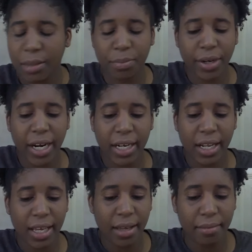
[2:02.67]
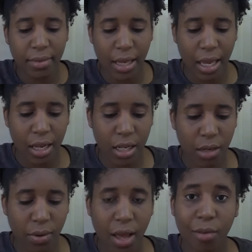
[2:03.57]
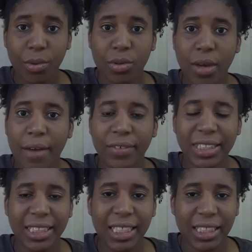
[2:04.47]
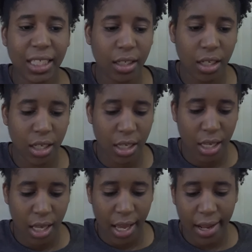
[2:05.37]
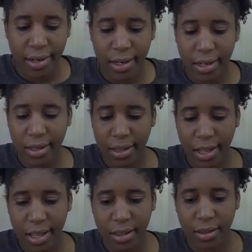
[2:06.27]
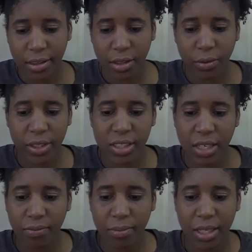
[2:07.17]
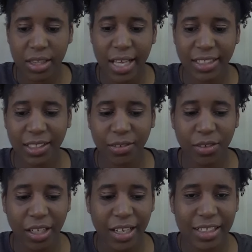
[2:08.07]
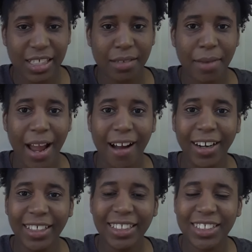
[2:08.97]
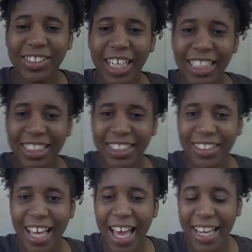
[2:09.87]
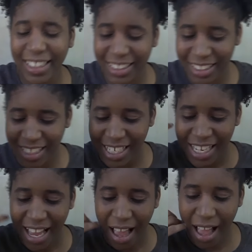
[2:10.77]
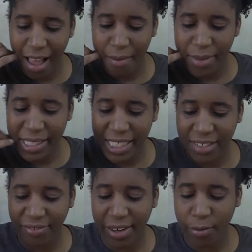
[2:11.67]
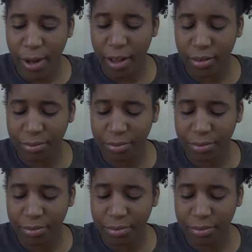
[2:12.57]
praying to Him, and He will help you through every season. And the Lord has given me Thessalonians in my heart to read to you guys. It says farewell,